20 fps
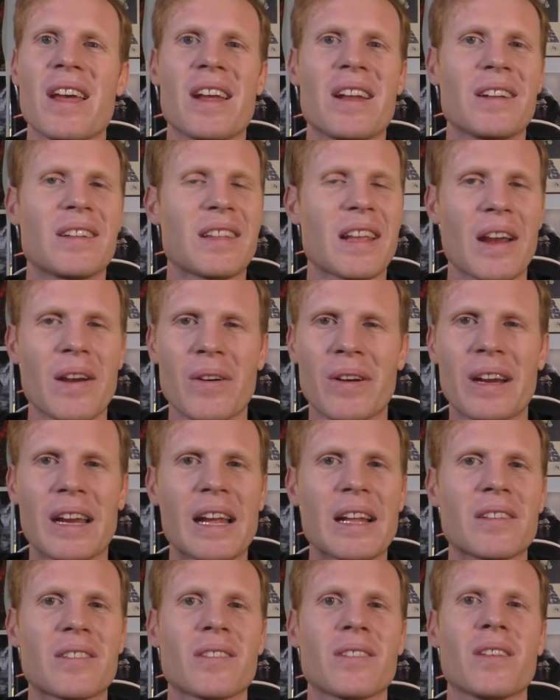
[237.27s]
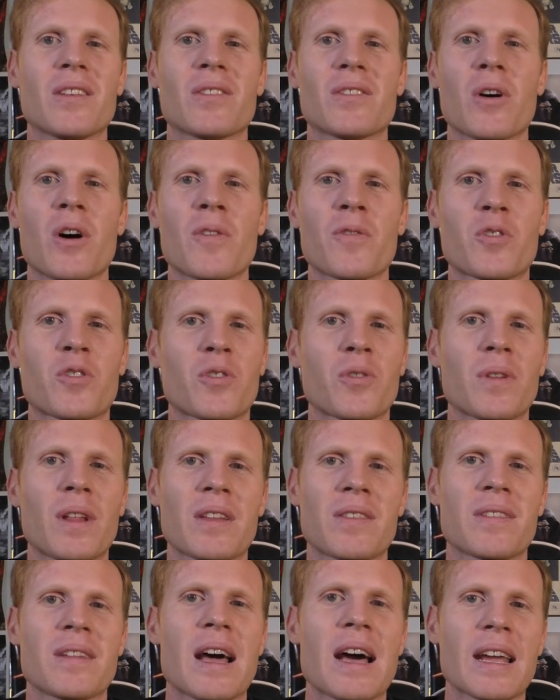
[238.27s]
interrogates this officer
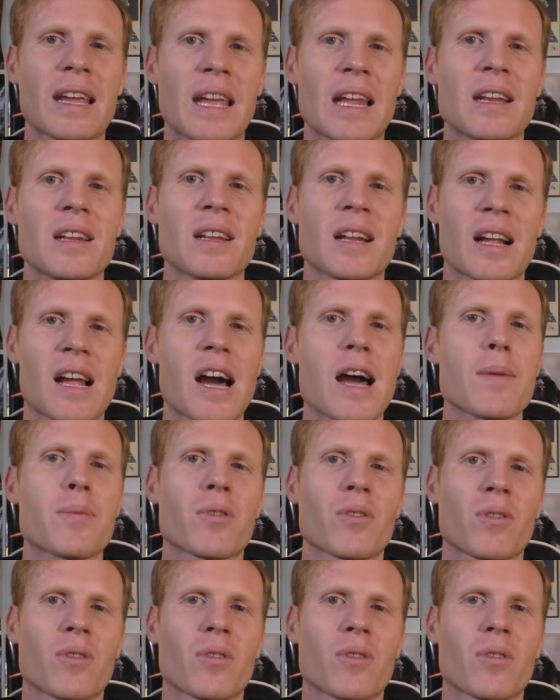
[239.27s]
that's not getting the kyber